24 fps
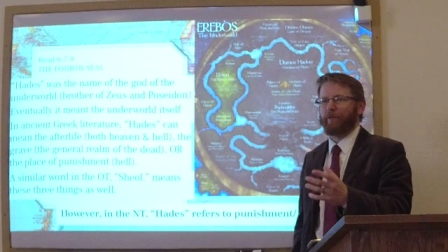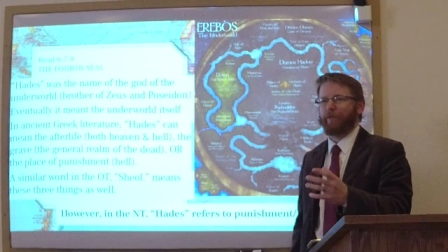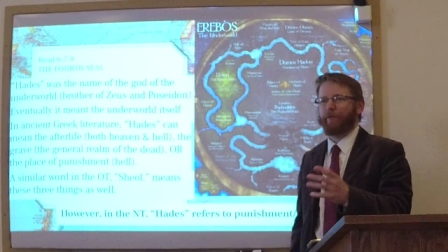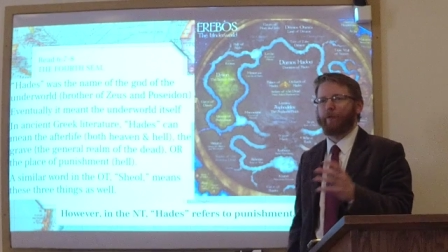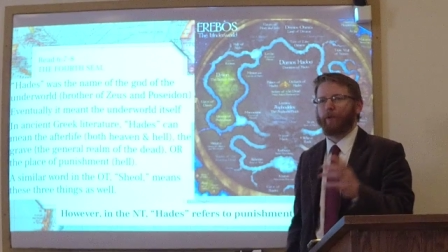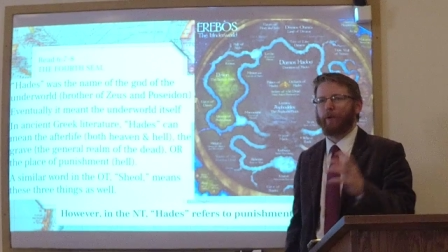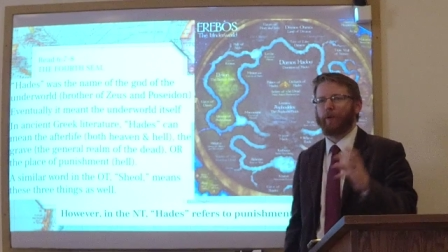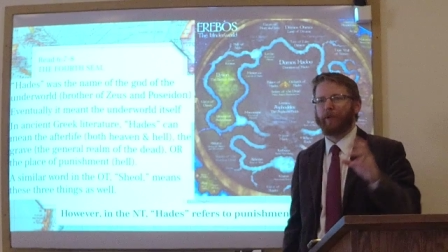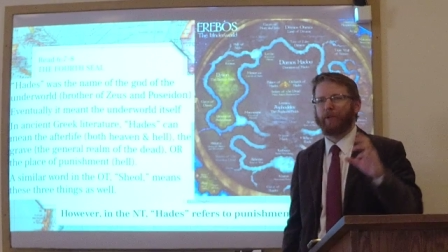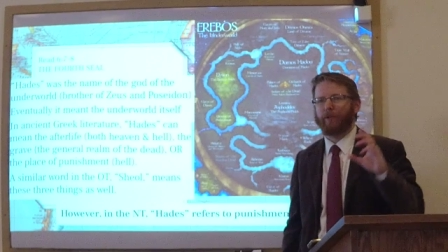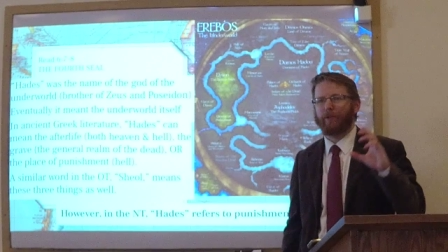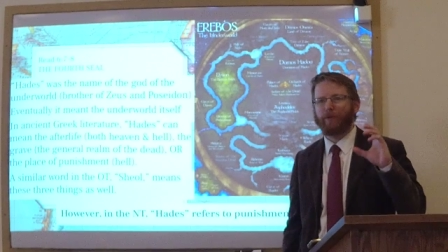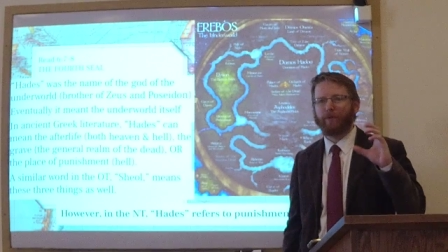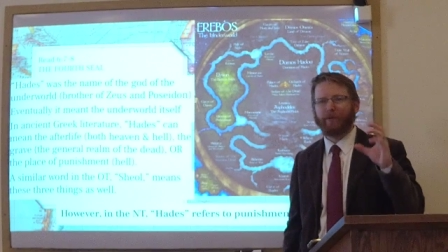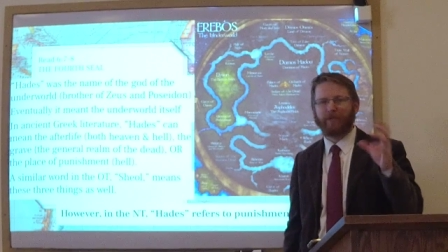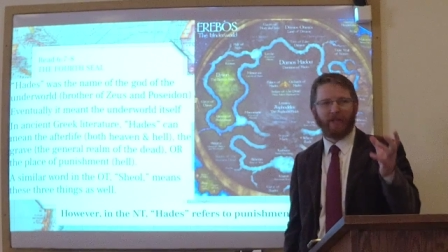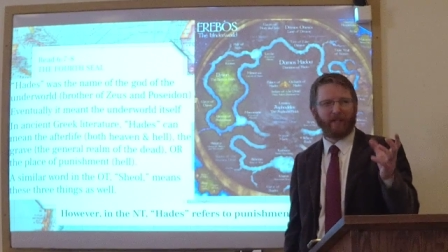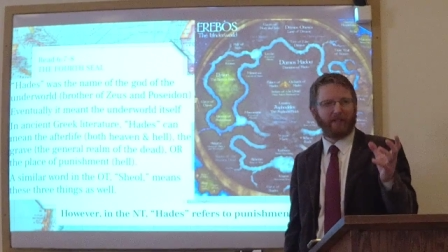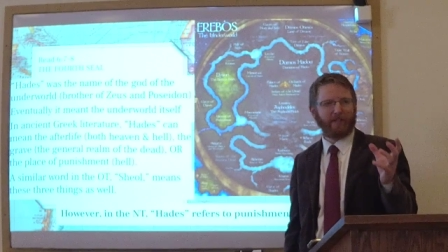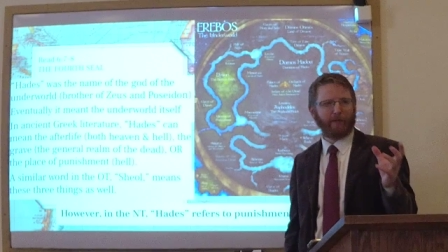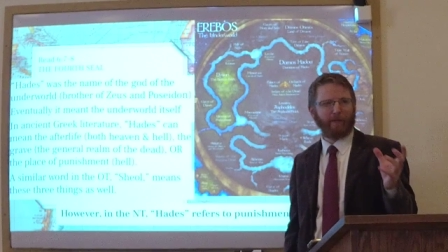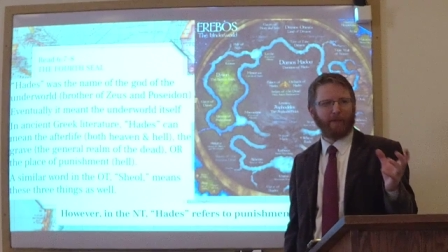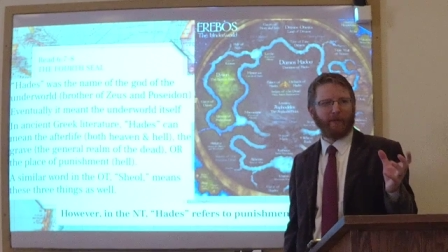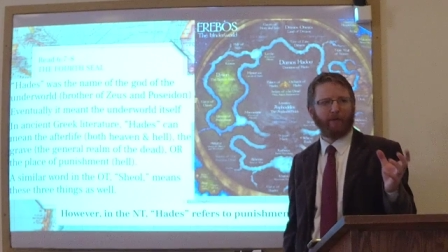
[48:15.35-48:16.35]
for New
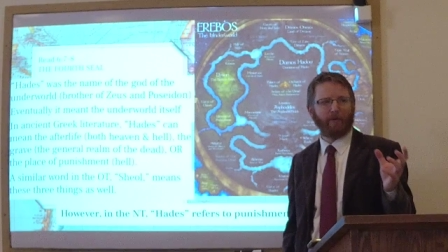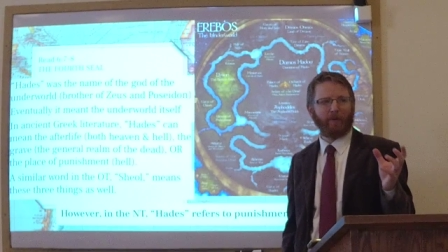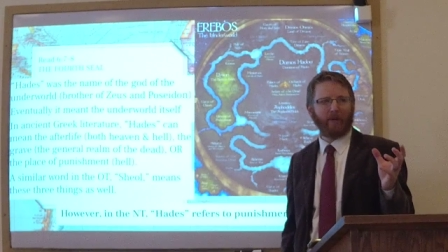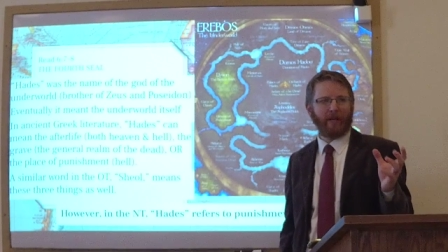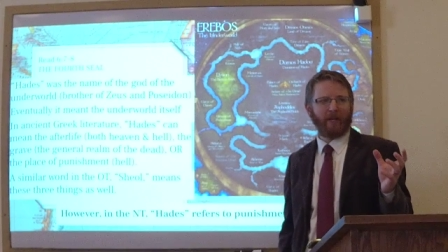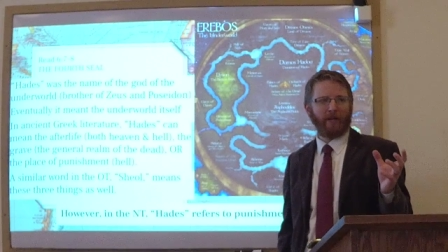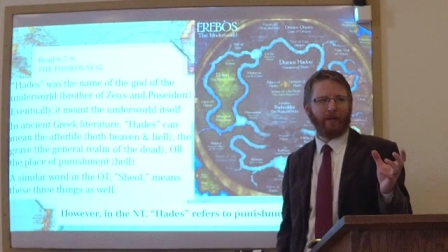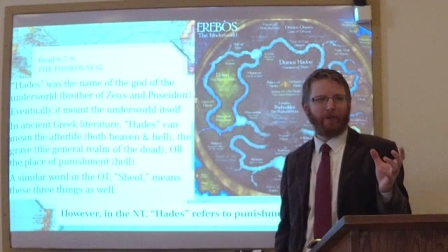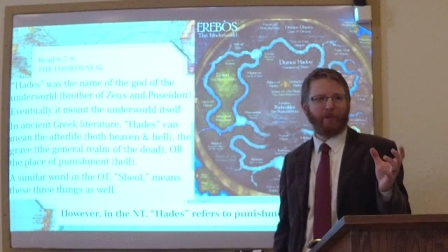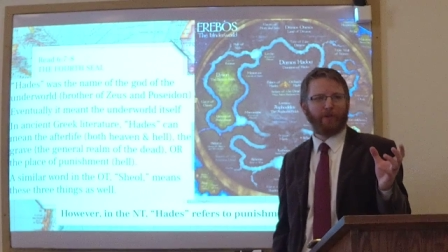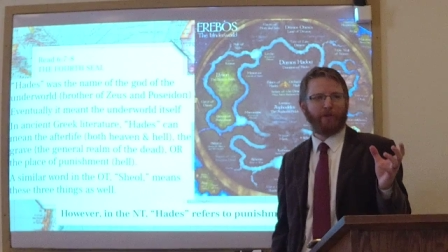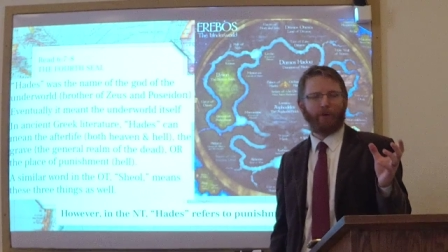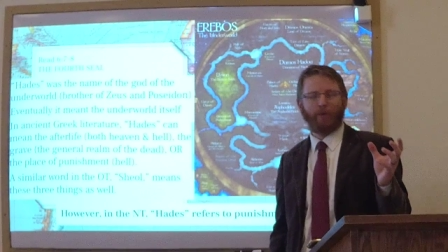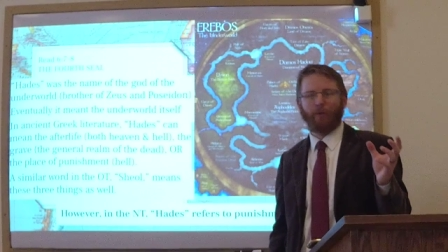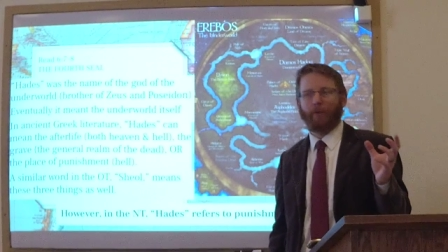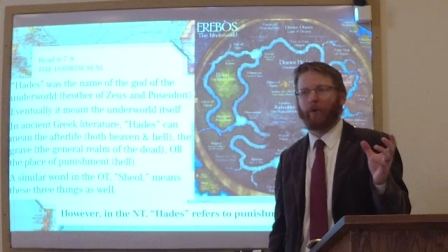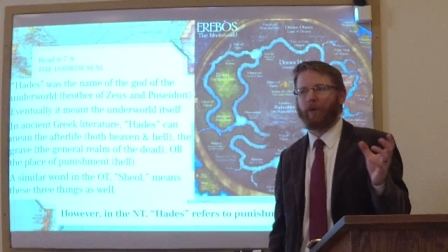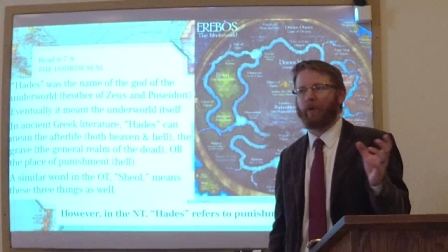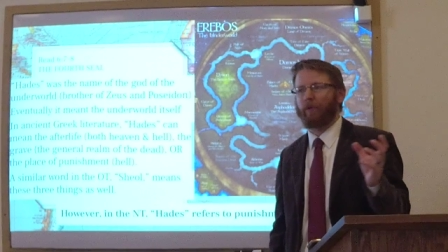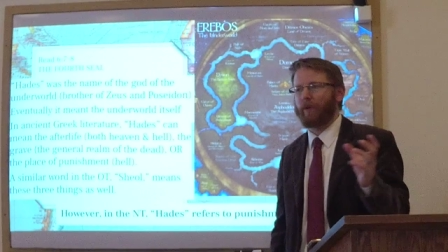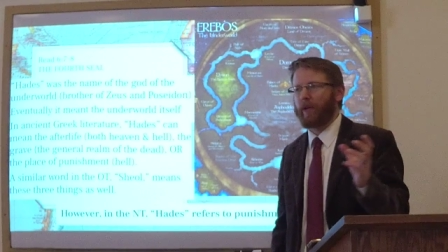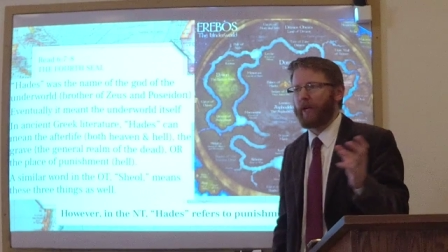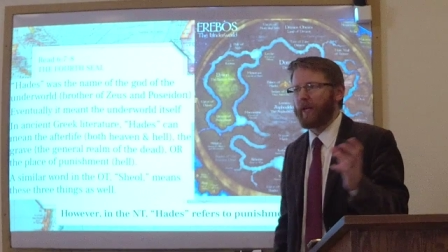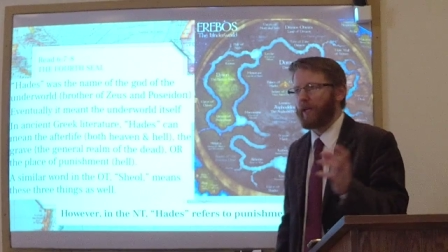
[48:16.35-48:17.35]
Testament writers who
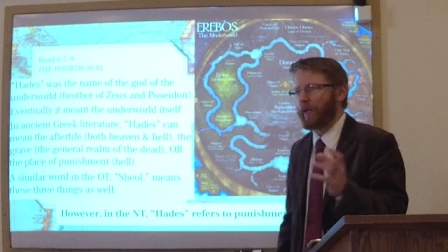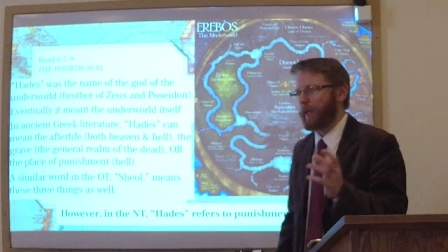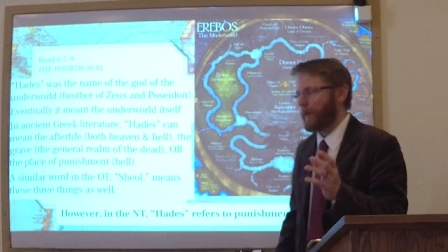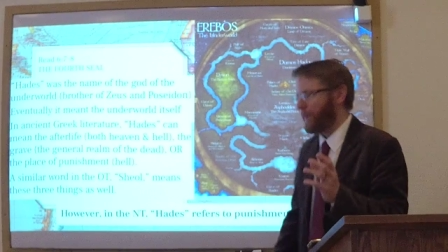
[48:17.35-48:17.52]
are writing